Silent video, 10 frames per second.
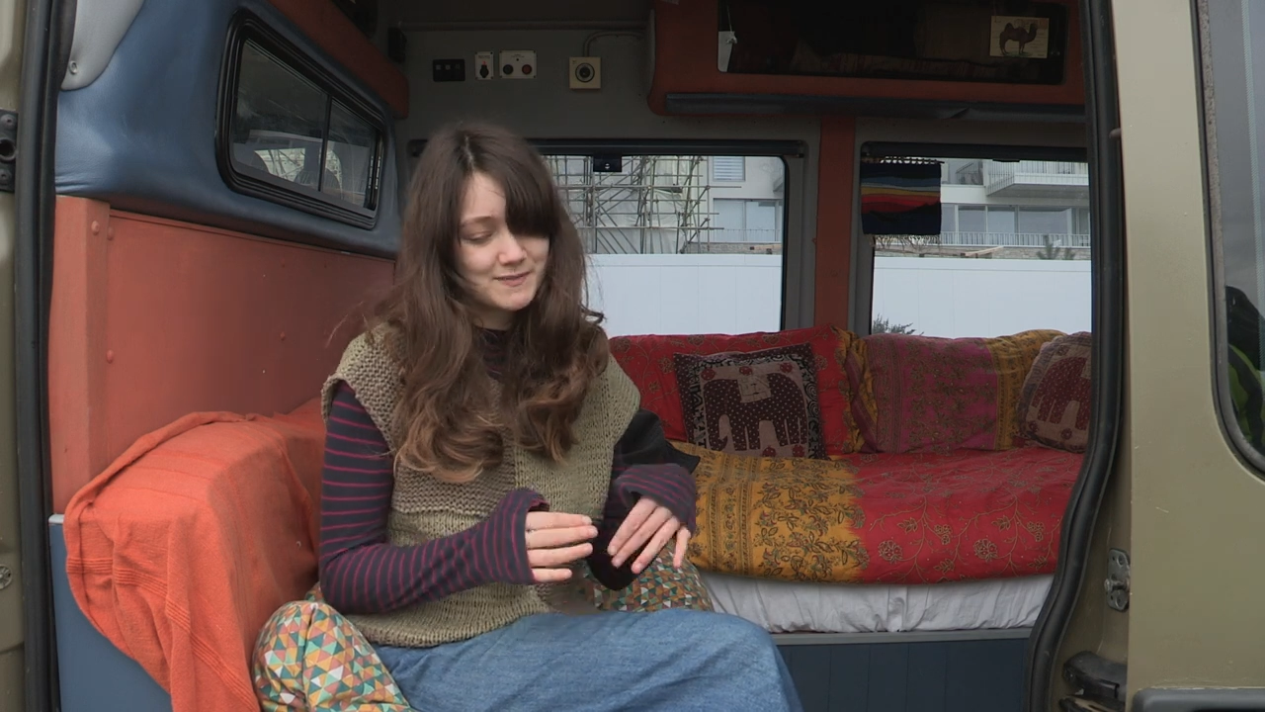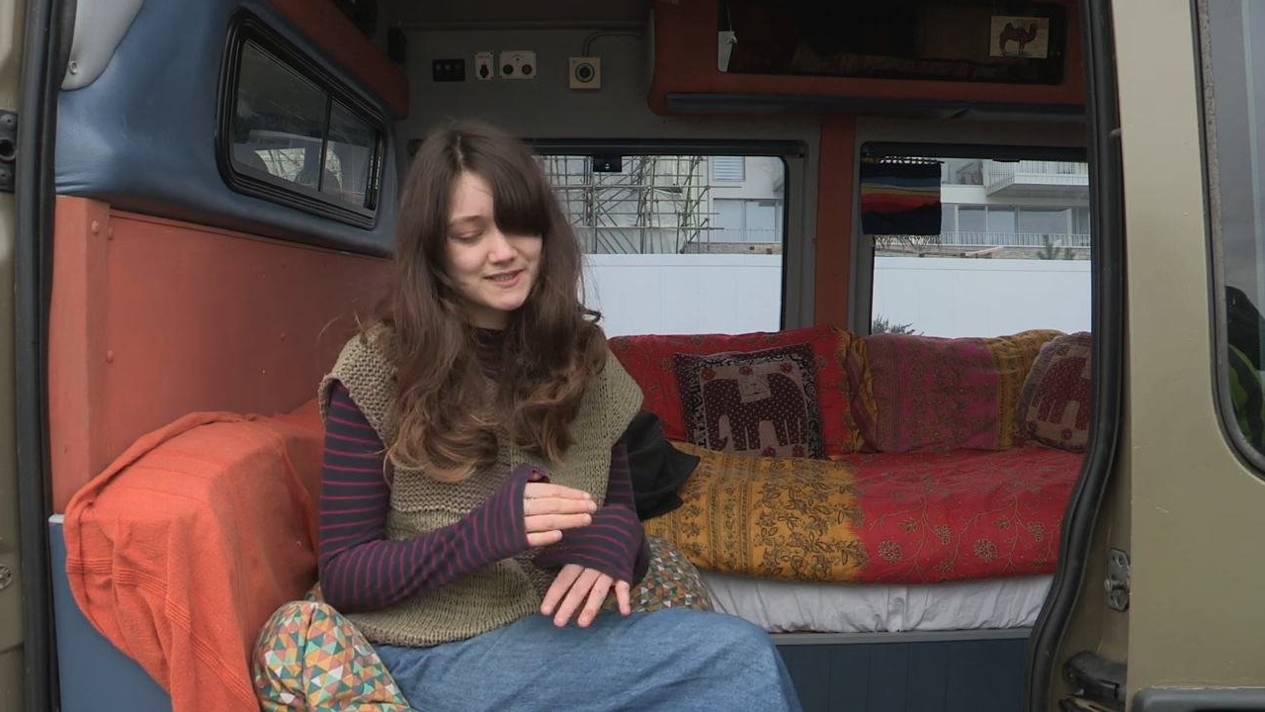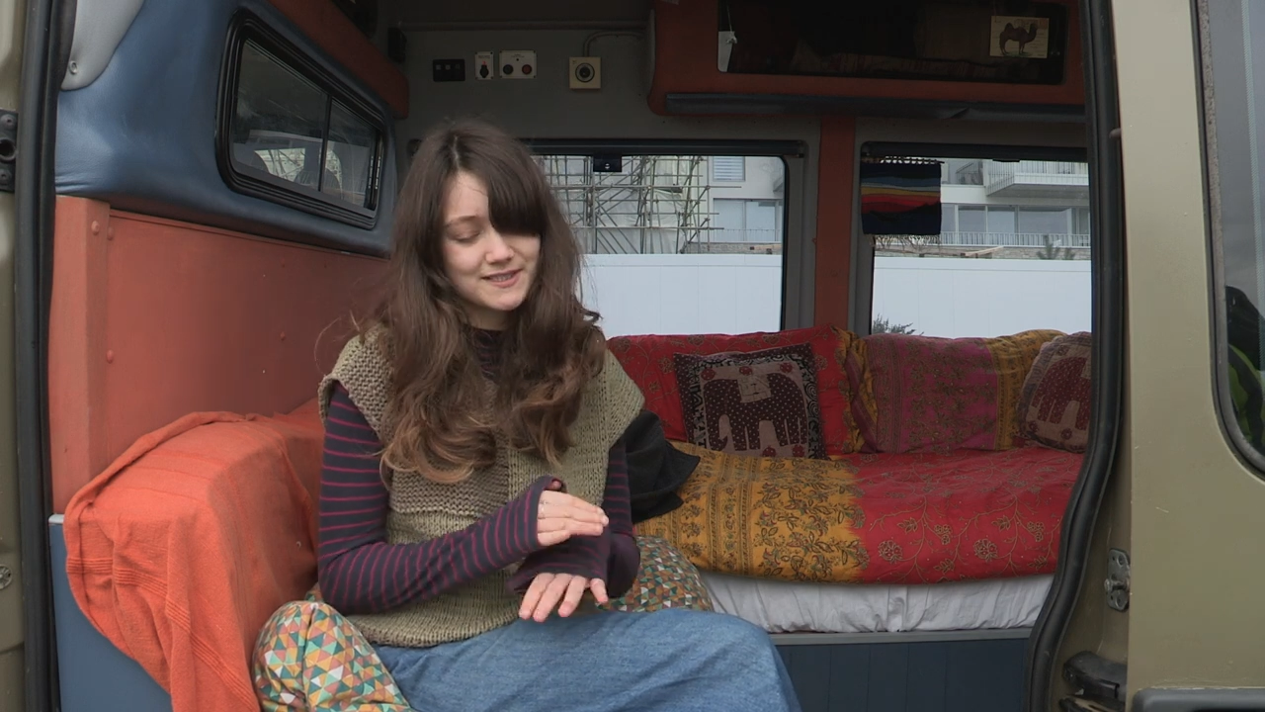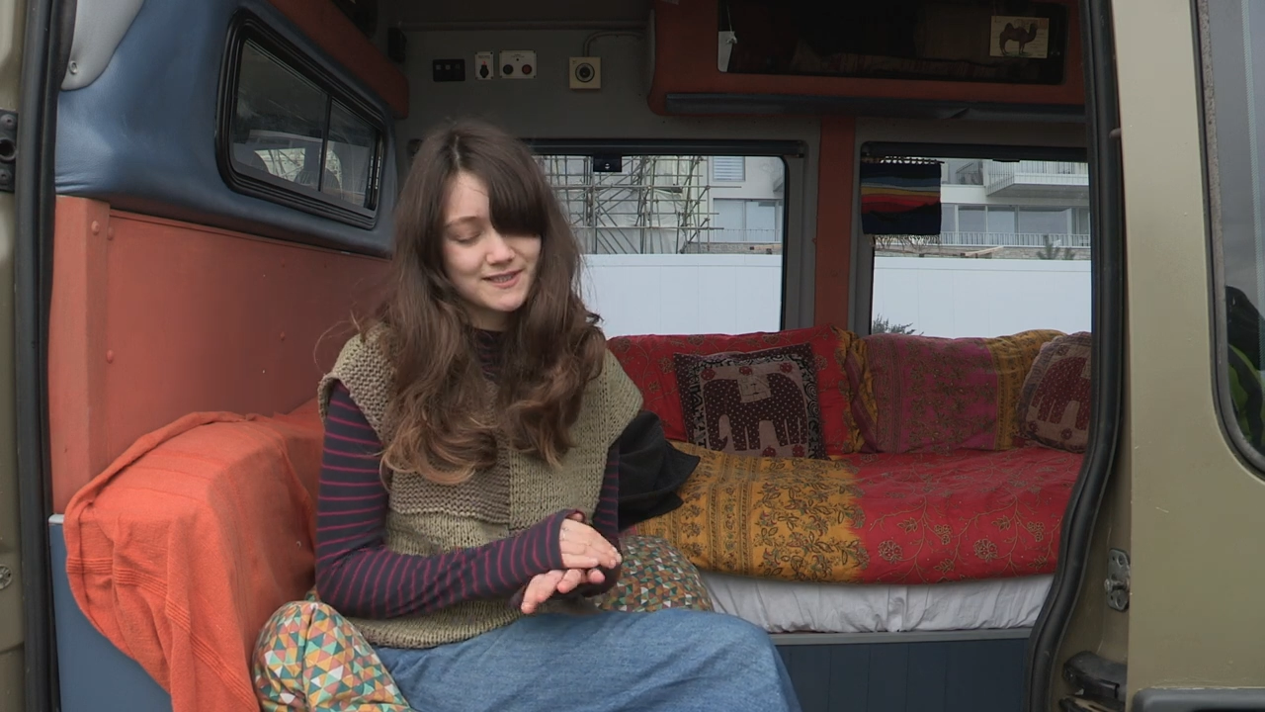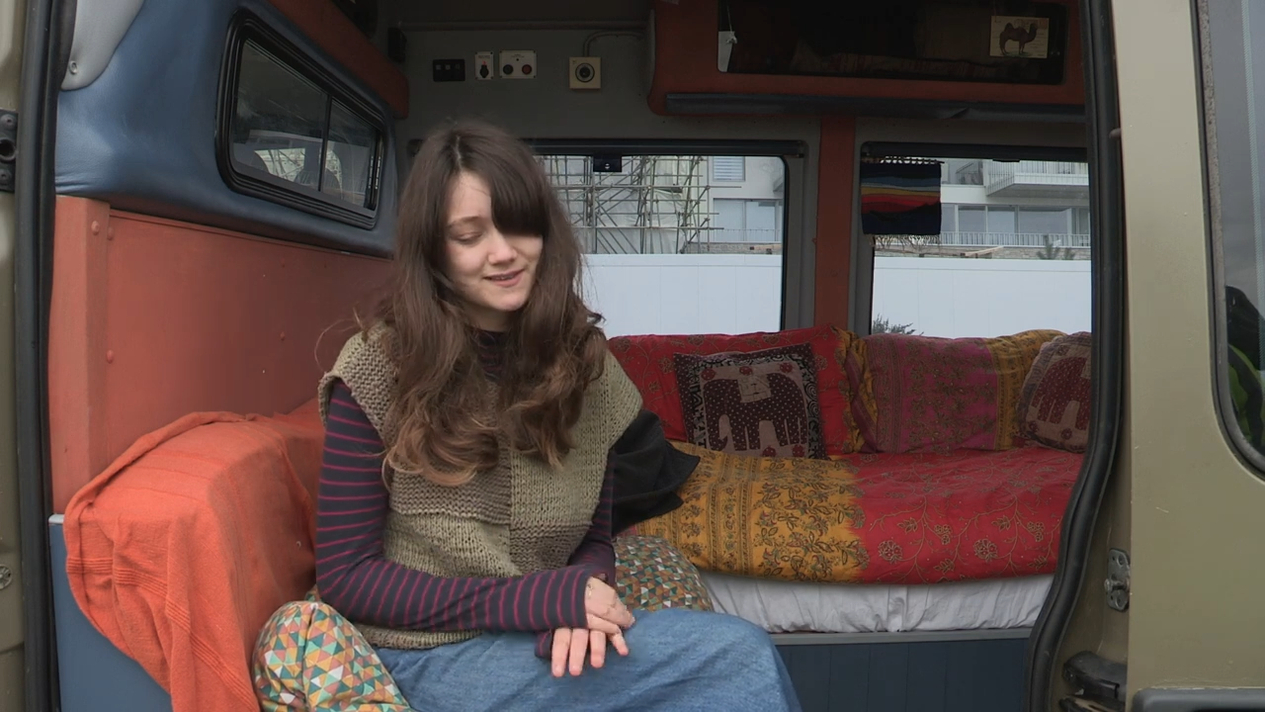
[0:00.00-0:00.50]
me
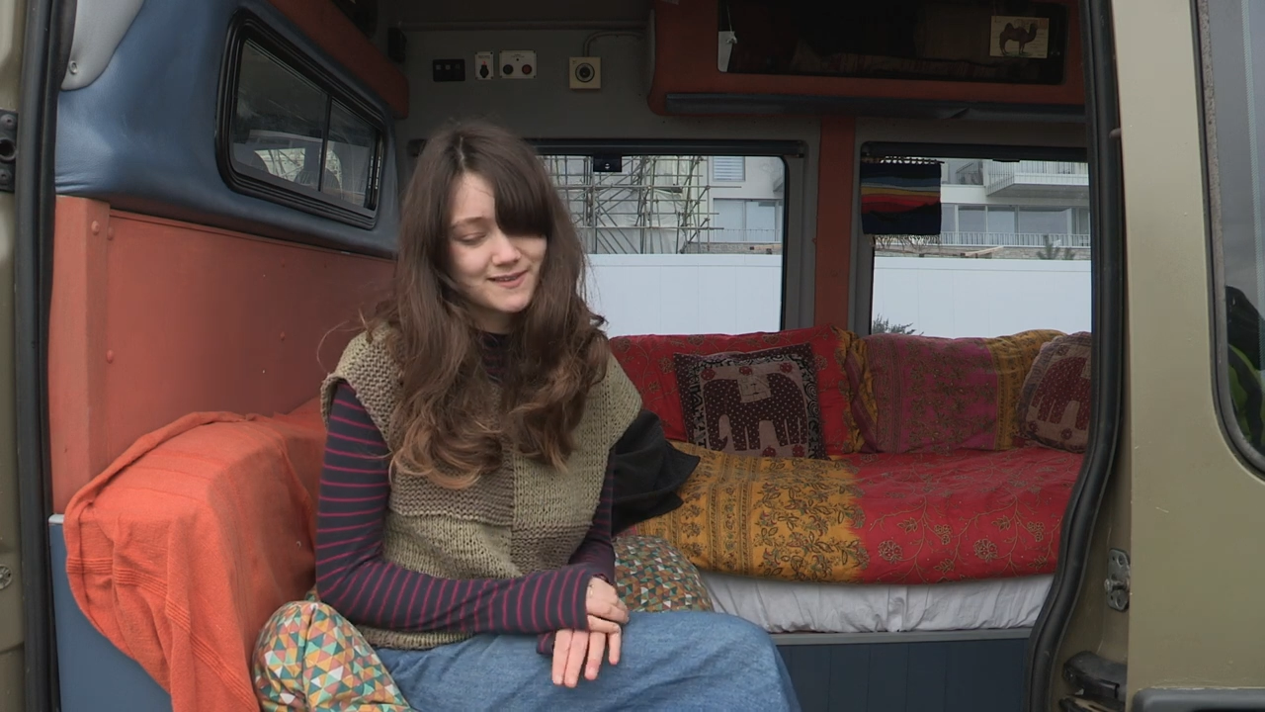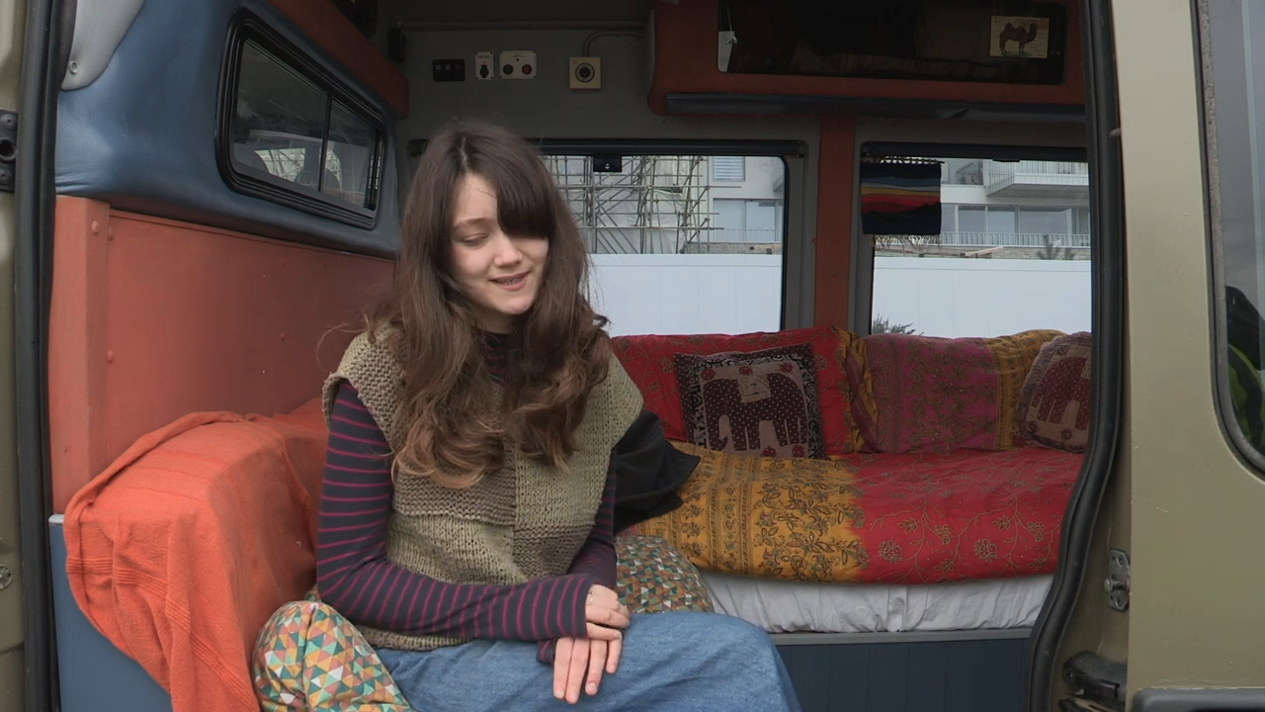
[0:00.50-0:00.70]
to